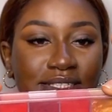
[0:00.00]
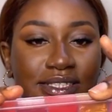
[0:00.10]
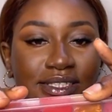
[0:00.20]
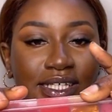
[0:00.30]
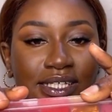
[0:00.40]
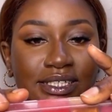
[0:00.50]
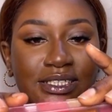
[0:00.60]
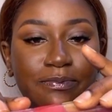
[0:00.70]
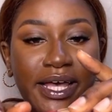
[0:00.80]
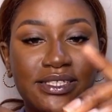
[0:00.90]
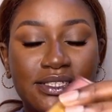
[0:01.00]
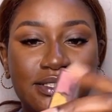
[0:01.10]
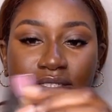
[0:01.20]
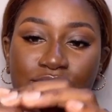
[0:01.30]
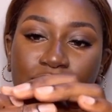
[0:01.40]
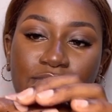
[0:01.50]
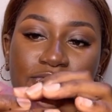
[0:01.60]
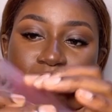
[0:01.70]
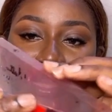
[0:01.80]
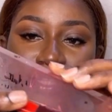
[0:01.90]
It's a Spice Your Love
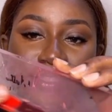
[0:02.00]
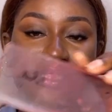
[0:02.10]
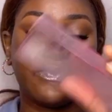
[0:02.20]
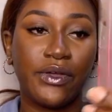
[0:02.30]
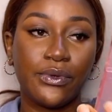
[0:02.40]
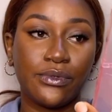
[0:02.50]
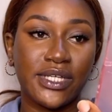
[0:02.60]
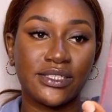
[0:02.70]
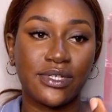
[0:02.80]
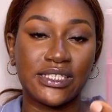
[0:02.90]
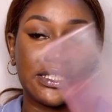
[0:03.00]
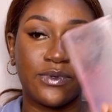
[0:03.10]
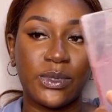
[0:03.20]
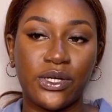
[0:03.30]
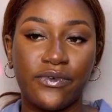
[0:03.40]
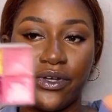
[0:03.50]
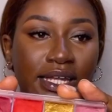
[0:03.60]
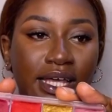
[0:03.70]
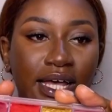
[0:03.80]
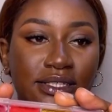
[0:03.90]
palette. It's very old, as you can see from the cover, and
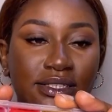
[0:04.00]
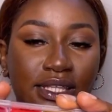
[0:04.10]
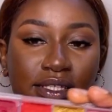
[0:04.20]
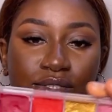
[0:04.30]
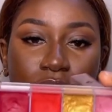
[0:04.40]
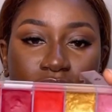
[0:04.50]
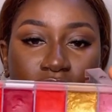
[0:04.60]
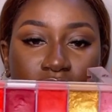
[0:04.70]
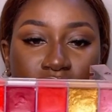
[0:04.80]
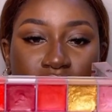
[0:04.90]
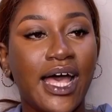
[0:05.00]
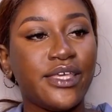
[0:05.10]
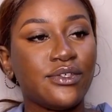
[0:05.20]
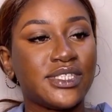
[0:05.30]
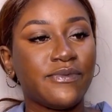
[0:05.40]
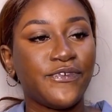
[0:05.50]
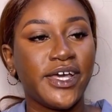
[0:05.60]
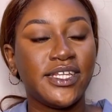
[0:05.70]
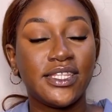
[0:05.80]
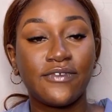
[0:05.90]
it has, I think, 12 colors. I use them for
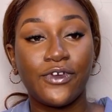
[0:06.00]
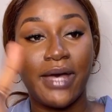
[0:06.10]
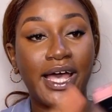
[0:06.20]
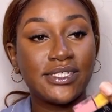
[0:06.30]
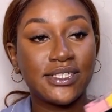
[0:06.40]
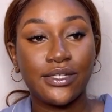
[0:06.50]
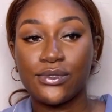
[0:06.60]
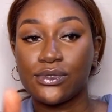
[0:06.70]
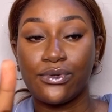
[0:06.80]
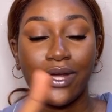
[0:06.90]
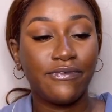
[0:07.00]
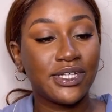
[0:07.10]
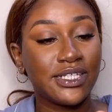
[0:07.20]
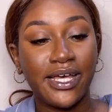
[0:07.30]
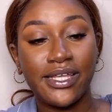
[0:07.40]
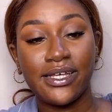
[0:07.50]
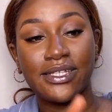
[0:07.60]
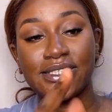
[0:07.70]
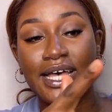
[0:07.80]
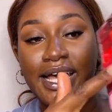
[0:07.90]
anything from eyeshadow to graphic liner
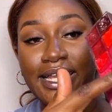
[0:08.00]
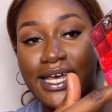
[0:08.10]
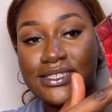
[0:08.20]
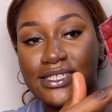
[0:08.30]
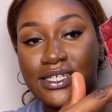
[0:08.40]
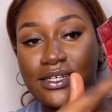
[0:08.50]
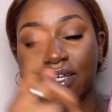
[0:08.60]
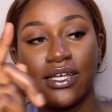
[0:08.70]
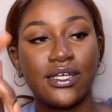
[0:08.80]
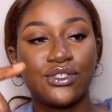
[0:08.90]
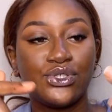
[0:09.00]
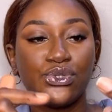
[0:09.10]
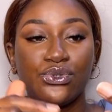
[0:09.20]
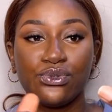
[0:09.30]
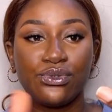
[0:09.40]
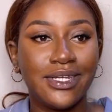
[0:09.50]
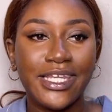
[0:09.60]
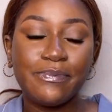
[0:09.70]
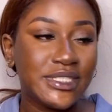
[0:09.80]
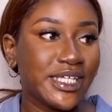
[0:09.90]
to highlighting to
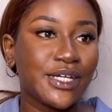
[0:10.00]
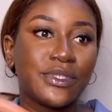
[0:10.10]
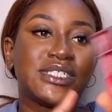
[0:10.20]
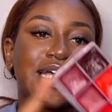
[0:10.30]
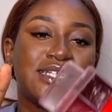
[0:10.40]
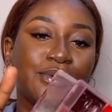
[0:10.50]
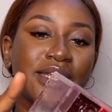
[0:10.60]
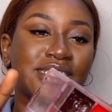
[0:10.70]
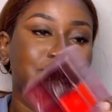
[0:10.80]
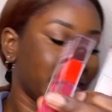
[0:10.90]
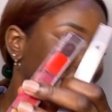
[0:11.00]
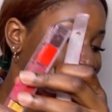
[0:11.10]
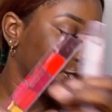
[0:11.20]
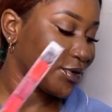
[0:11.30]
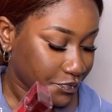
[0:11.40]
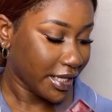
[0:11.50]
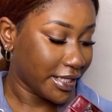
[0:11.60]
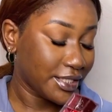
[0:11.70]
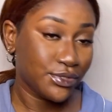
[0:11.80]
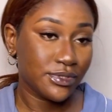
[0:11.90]
lipstick, which is actually what it's meant for. And I
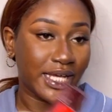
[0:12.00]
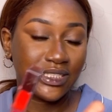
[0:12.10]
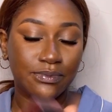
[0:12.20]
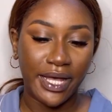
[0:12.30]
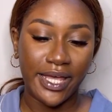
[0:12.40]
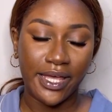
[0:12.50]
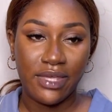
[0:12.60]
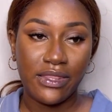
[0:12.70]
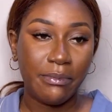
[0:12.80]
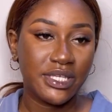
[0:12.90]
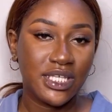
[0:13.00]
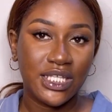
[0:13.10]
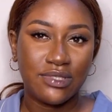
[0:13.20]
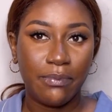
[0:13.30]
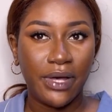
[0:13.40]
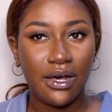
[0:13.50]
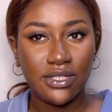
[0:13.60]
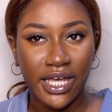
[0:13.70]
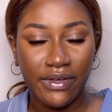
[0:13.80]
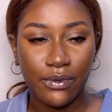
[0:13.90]
do that by either mixing it with a powder
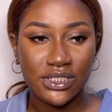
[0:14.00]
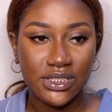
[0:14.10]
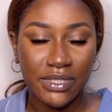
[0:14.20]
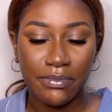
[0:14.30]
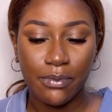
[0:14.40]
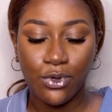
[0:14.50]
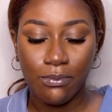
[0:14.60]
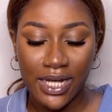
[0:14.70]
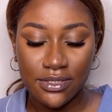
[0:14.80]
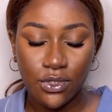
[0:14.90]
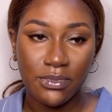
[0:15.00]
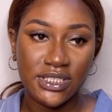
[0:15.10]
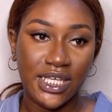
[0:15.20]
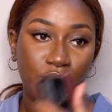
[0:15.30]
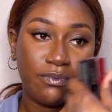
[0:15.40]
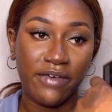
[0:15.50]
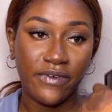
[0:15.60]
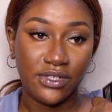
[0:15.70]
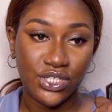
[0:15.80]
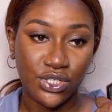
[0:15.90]
if I want it to be a bit more matte, or mixing it with my
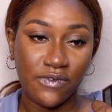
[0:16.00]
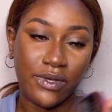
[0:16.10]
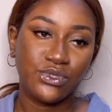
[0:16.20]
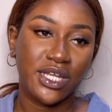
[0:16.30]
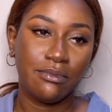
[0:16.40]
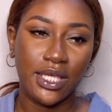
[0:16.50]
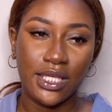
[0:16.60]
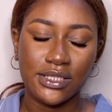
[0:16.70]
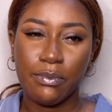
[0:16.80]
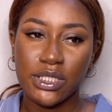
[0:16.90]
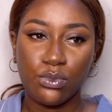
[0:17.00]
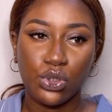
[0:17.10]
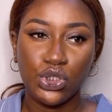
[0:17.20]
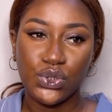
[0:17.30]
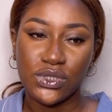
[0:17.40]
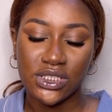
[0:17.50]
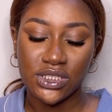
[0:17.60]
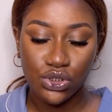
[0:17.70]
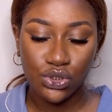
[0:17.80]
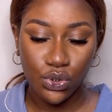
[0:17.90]
foundation if I'm trying to make it a bit more
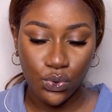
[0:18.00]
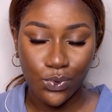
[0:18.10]
nudish. So,